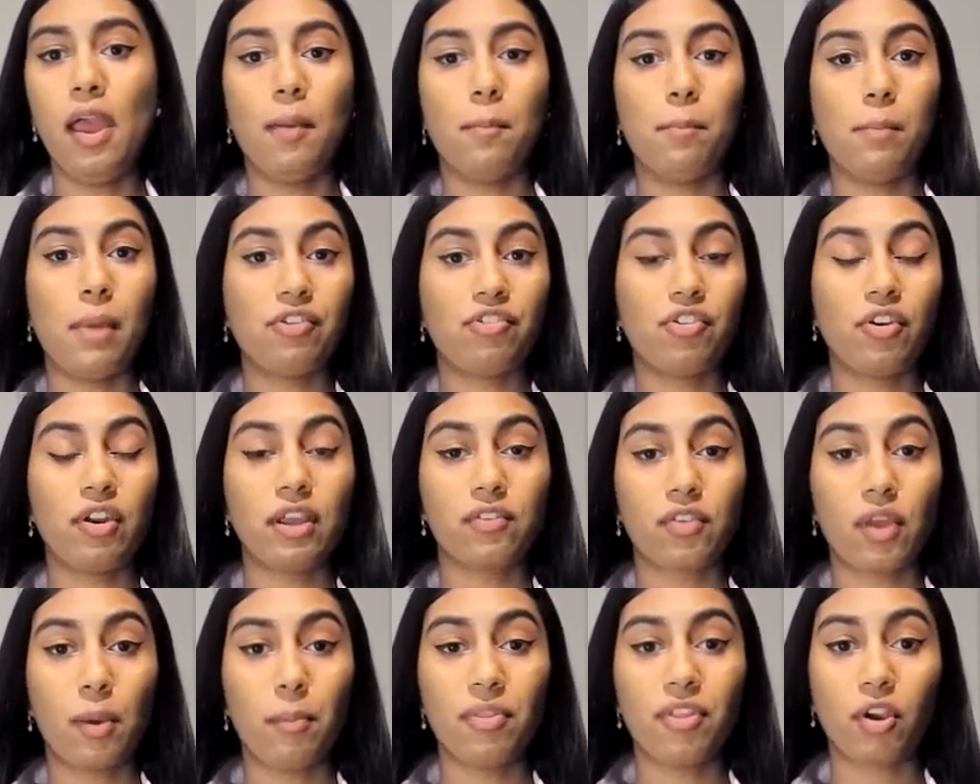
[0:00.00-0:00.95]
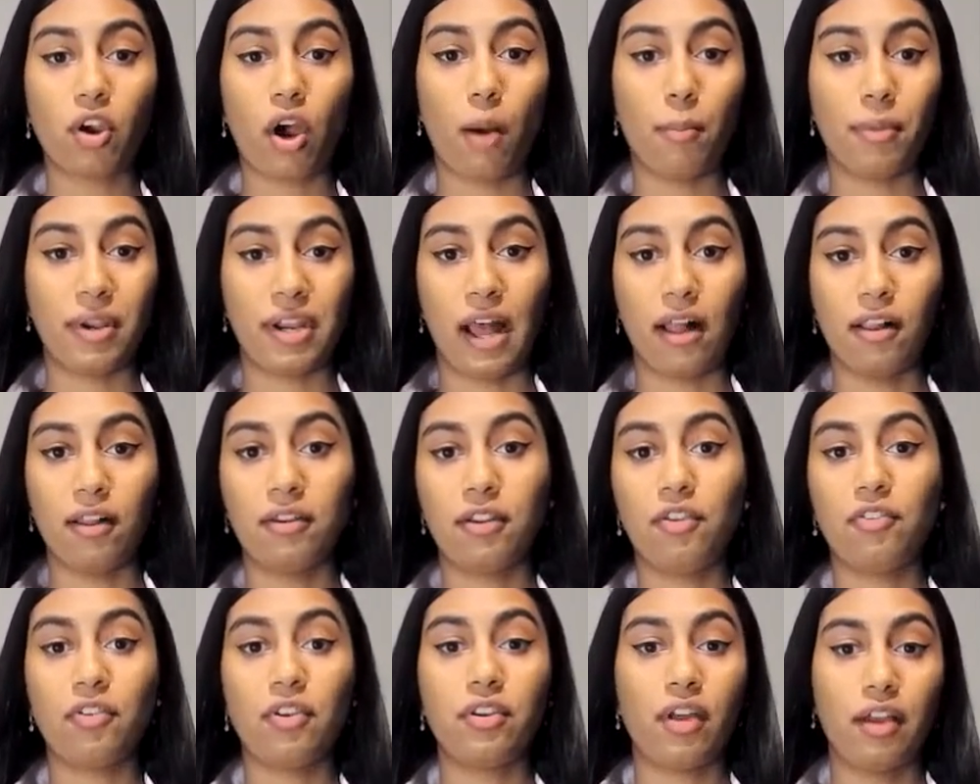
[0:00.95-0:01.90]
mentioning some of the
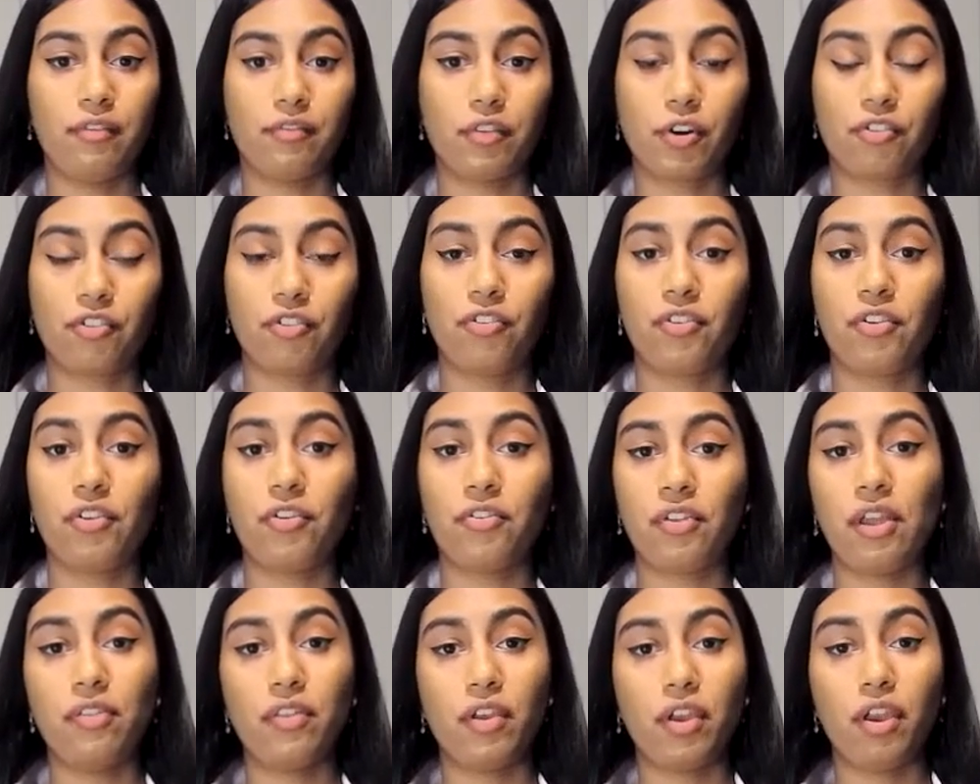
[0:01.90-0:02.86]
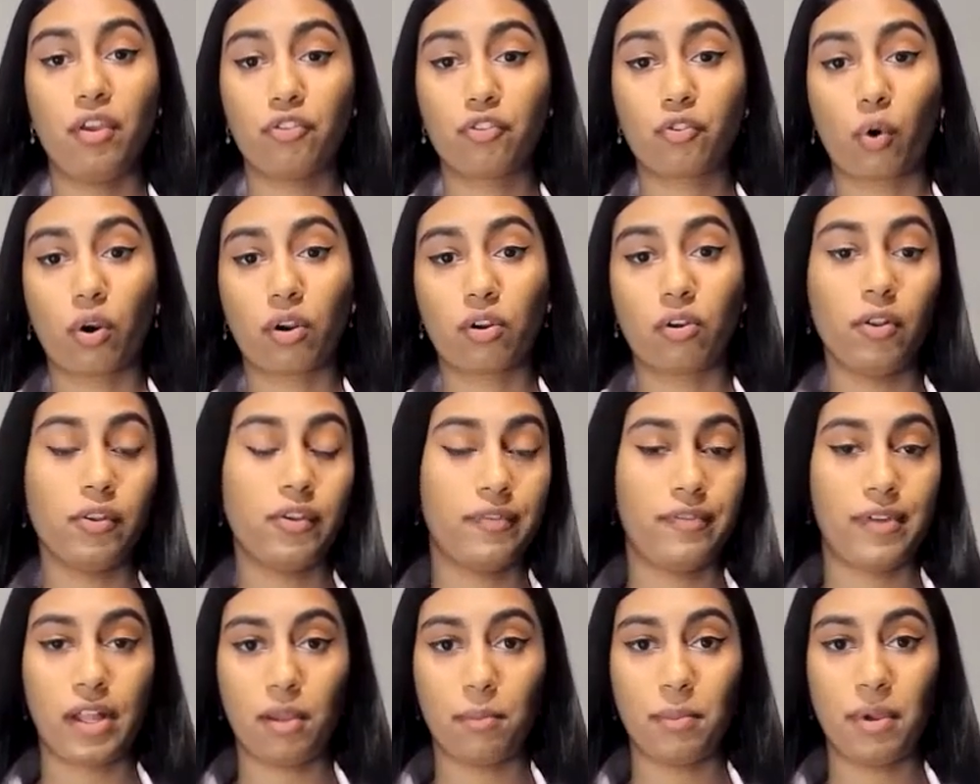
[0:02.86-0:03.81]
commonalities and divergences in the historical
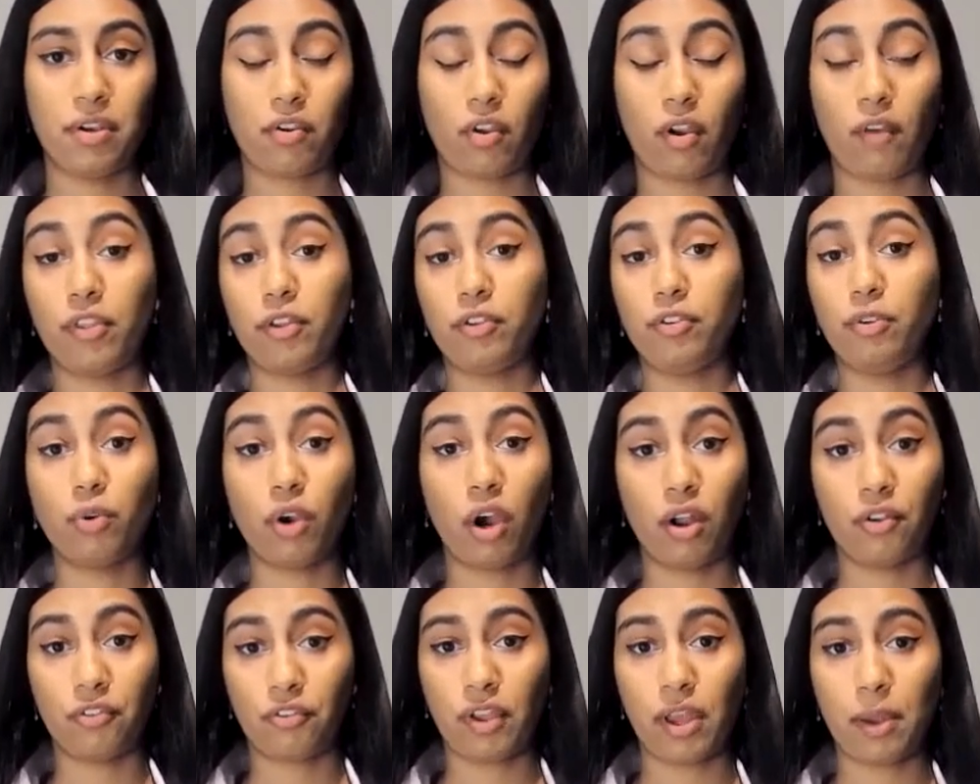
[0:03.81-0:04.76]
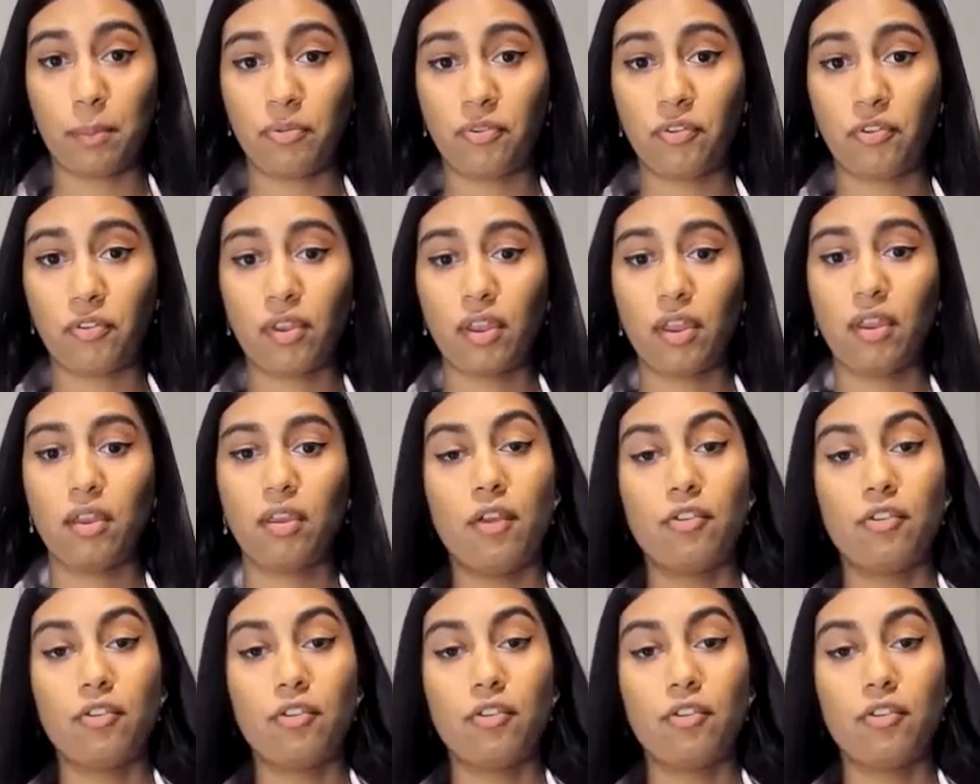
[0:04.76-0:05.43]
development of the two concepts.